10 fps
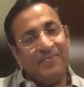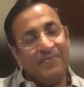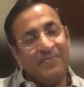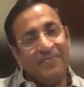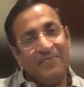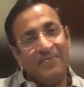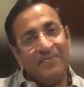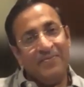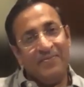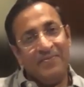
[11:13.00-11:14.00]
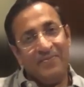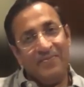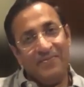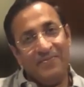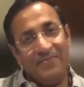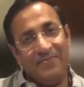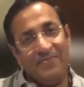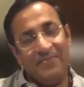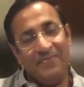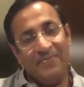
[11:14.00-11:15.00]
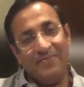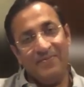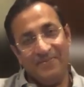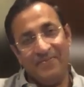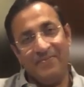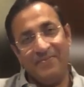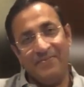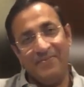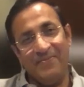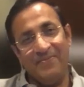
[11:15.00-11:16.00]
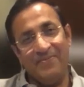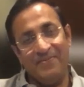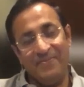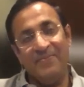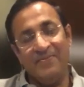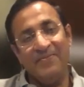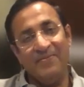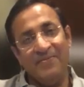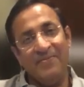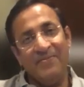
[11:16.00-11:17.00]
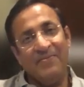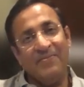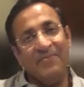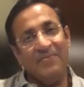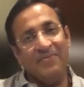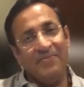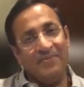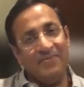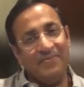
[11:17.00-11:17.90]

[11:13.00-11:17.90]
[no speech]